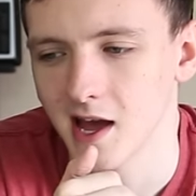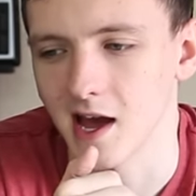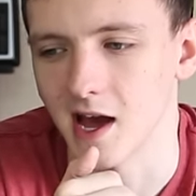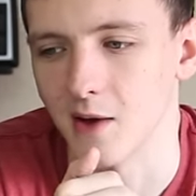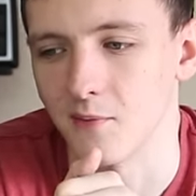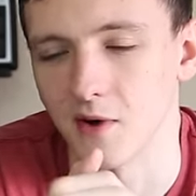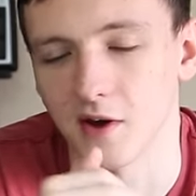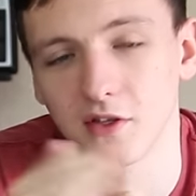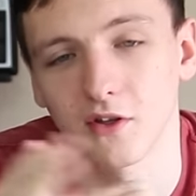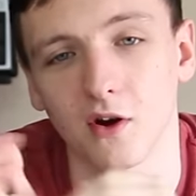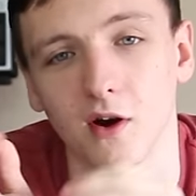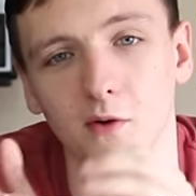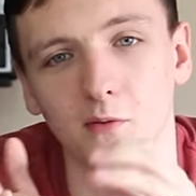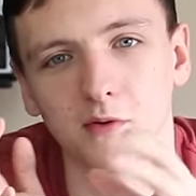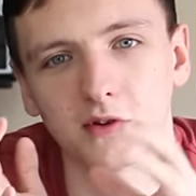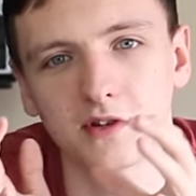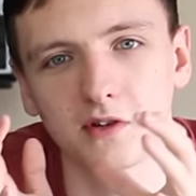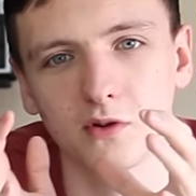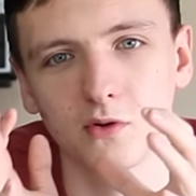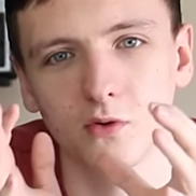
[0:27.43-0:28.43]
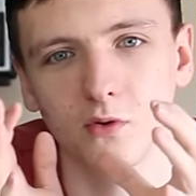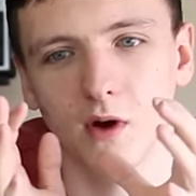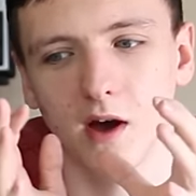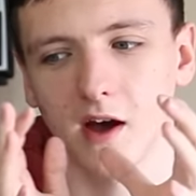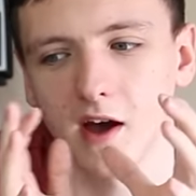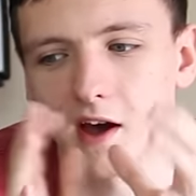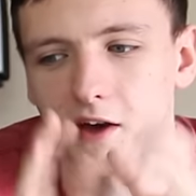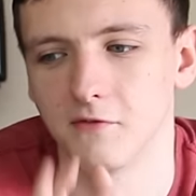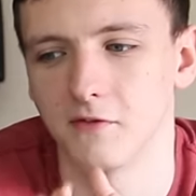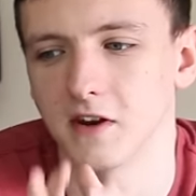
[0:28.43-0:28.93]
um, I thought I would do
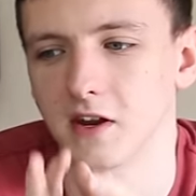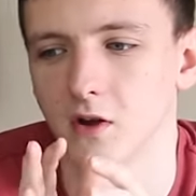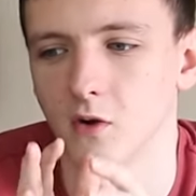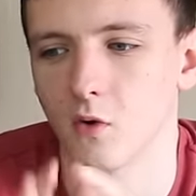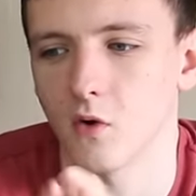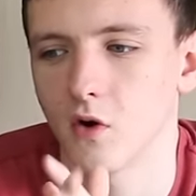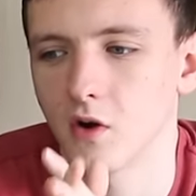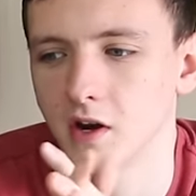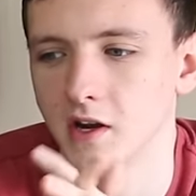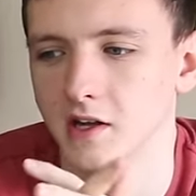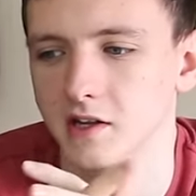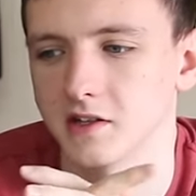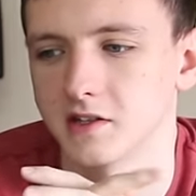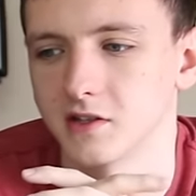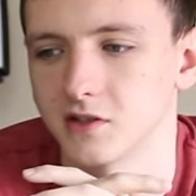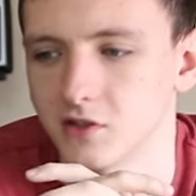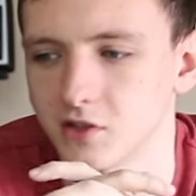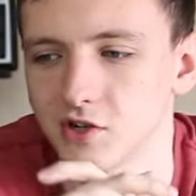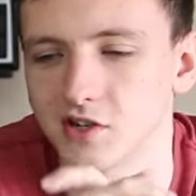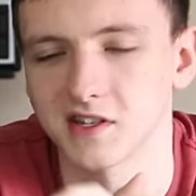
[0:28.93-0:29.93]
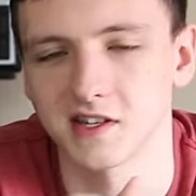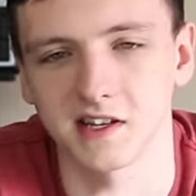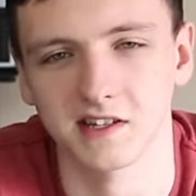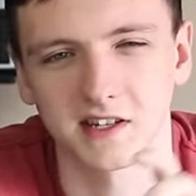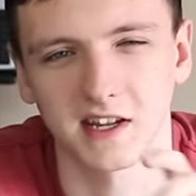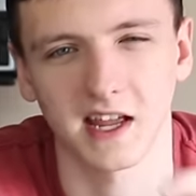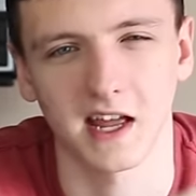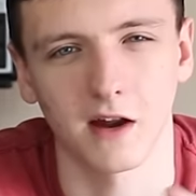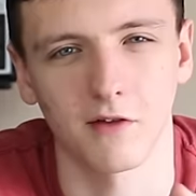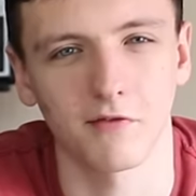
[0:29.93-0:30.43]
a, a, video on it just as
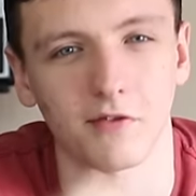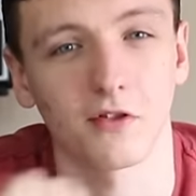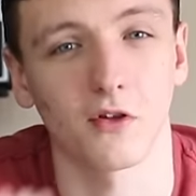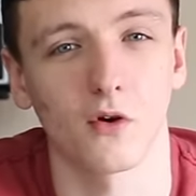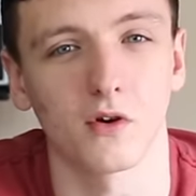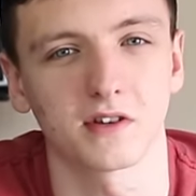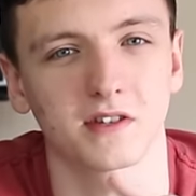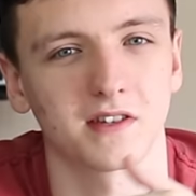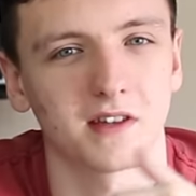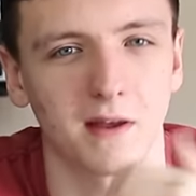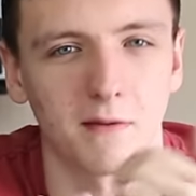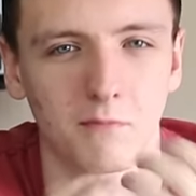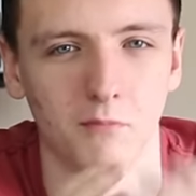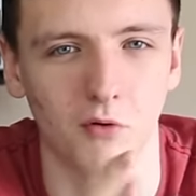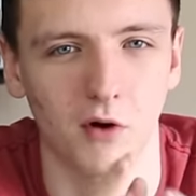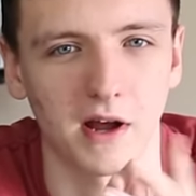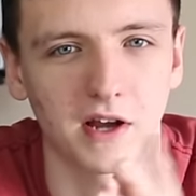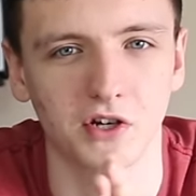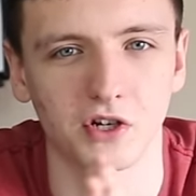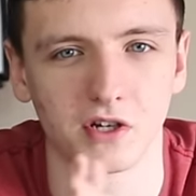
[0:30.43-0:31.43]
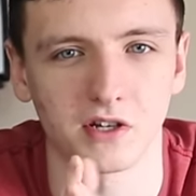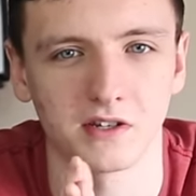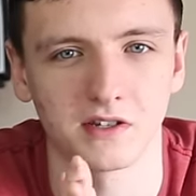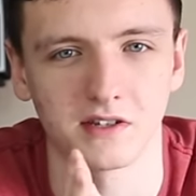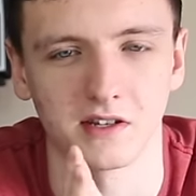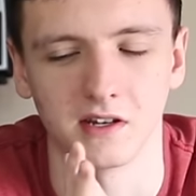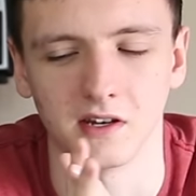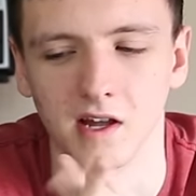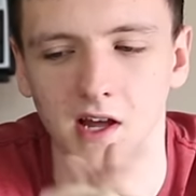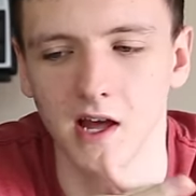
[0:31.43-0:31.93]
a kind of thoughts,
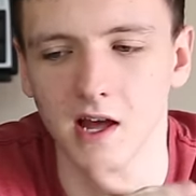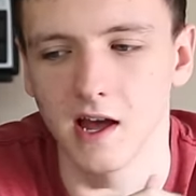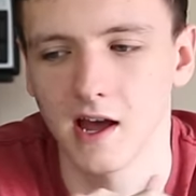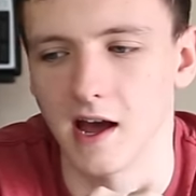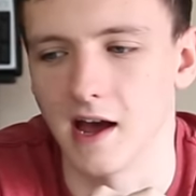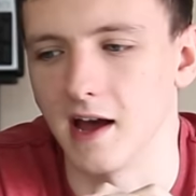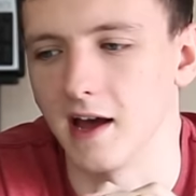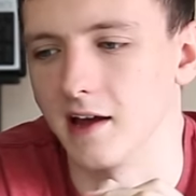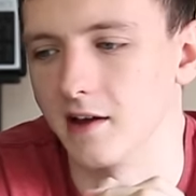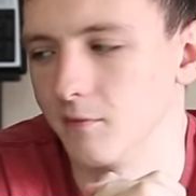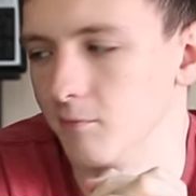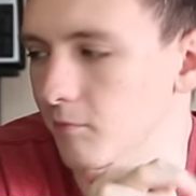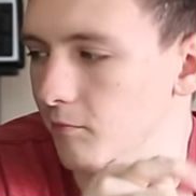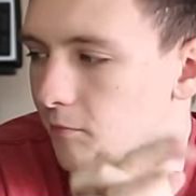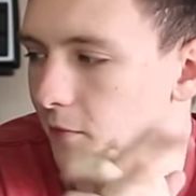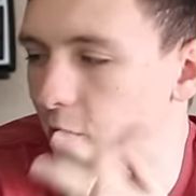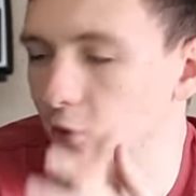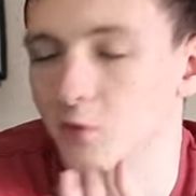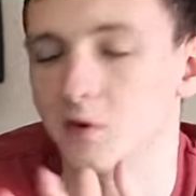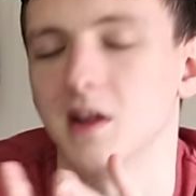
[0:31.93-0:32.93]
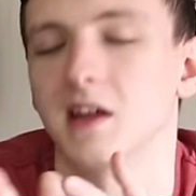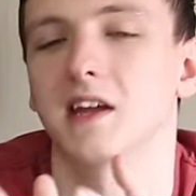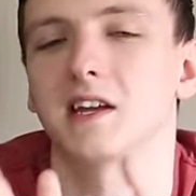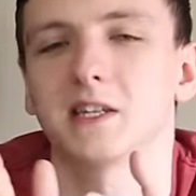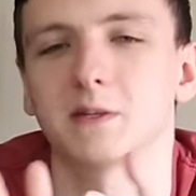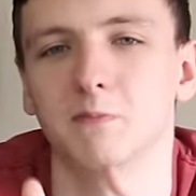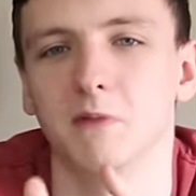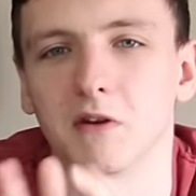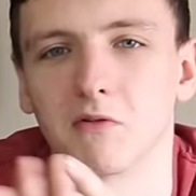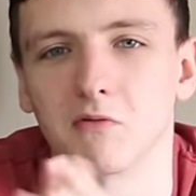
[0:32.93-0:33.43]
impressions and uh, build experience
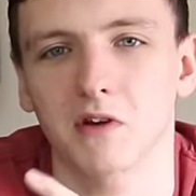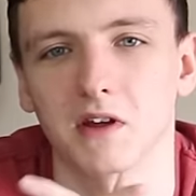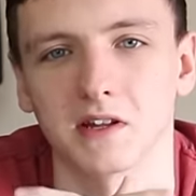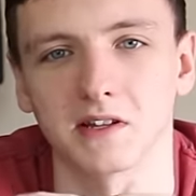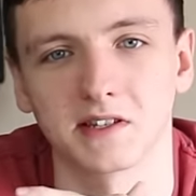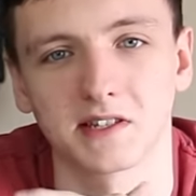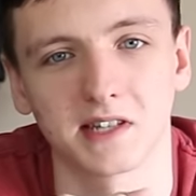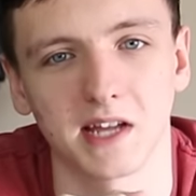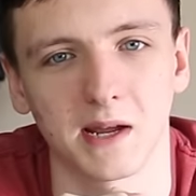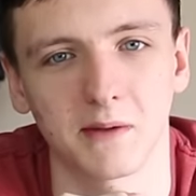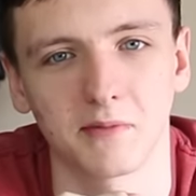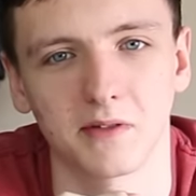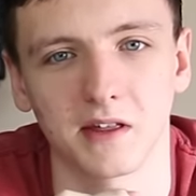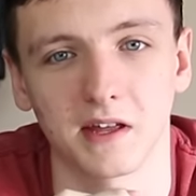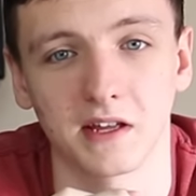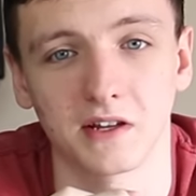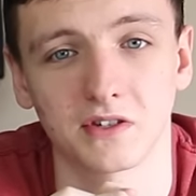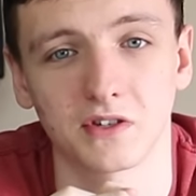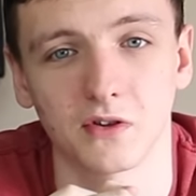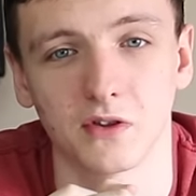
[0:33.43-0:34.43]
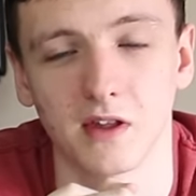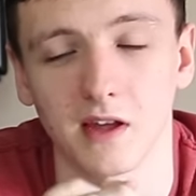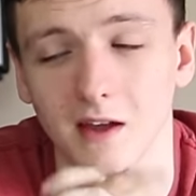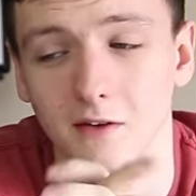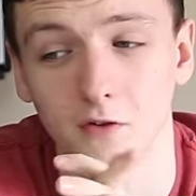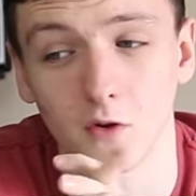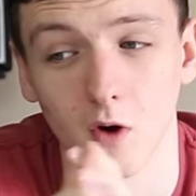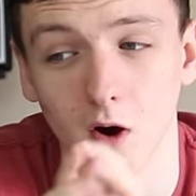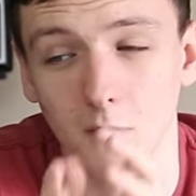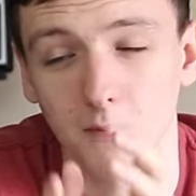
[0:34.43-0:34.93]
experience type thing so that
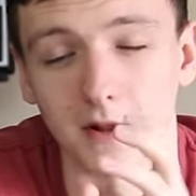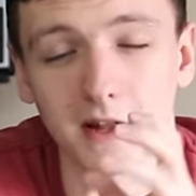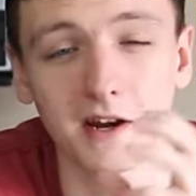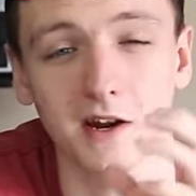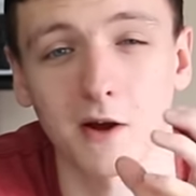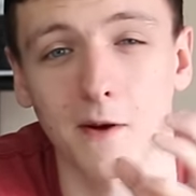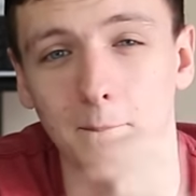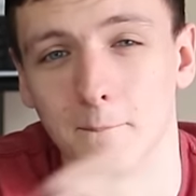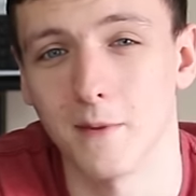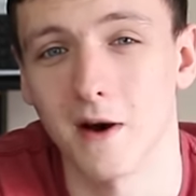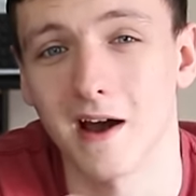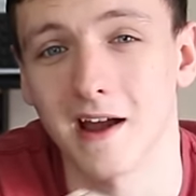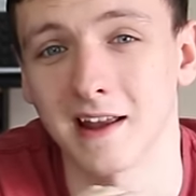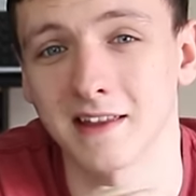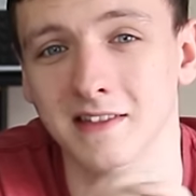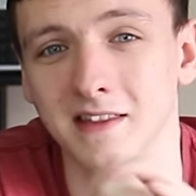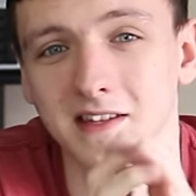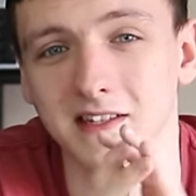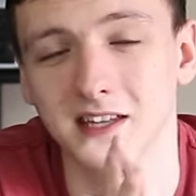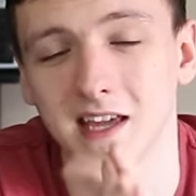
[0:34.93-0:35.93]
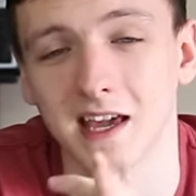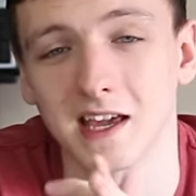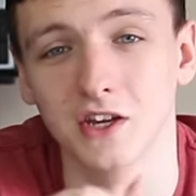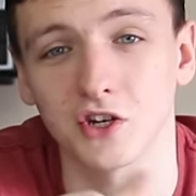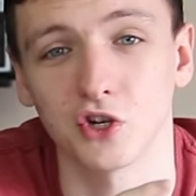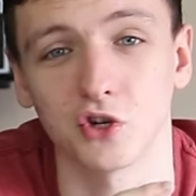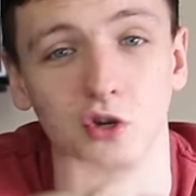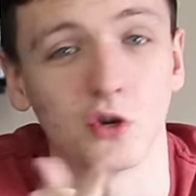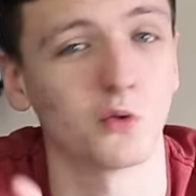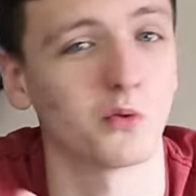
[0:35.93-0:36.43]
if you are planning on buying this
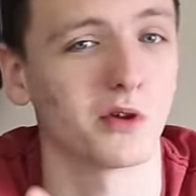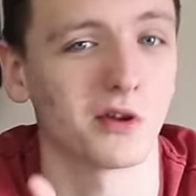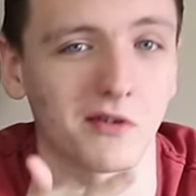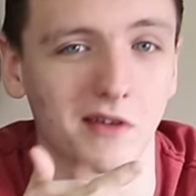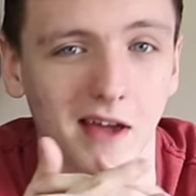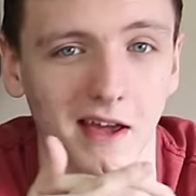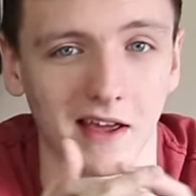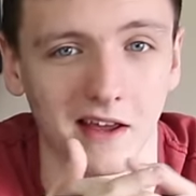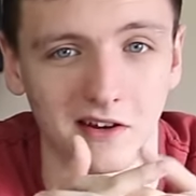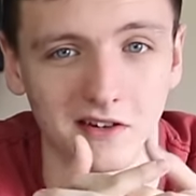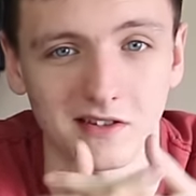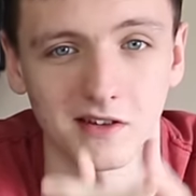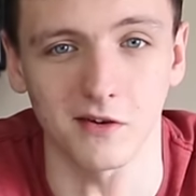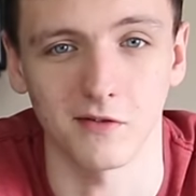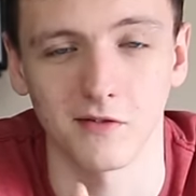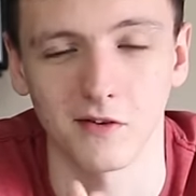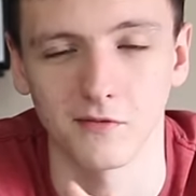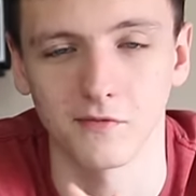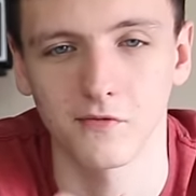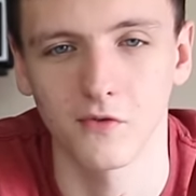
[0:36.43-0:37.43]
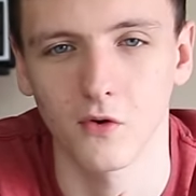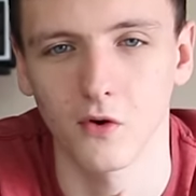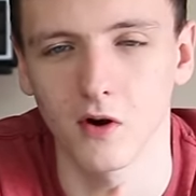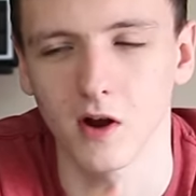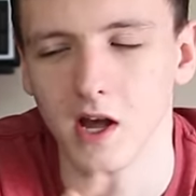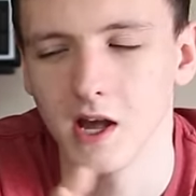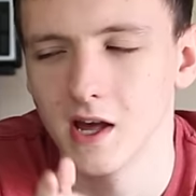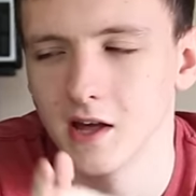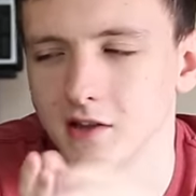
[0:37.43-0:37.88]
case, you know what you're getting yourself in for.